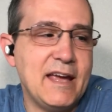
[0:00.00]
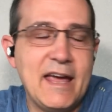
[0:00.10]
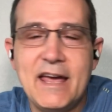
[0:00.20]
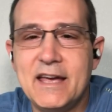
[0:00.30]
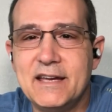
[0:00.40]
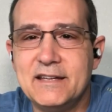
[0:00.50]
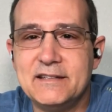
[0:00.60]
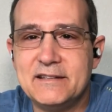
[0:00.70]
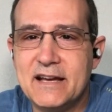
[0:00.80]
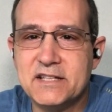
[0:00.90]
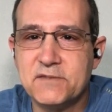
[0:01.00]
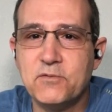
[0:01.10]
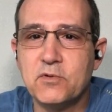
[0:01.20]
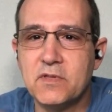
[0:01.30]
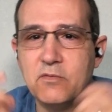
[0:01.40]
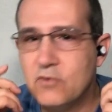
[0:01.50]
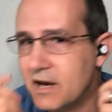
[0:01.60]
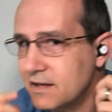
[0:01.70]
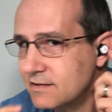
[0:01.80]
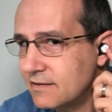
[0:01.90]
and that's for the
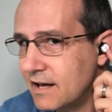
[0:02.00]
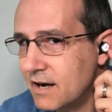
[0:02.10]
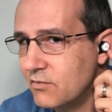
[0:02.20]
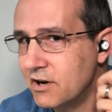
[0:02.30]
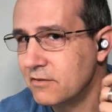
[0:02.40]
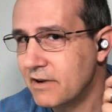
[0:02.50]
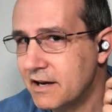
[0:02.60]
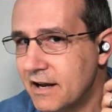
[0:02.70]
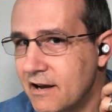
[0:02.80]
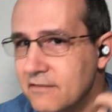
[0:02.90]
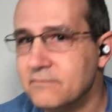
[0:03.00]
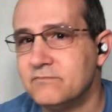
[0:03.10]
white that I'm wearing right now.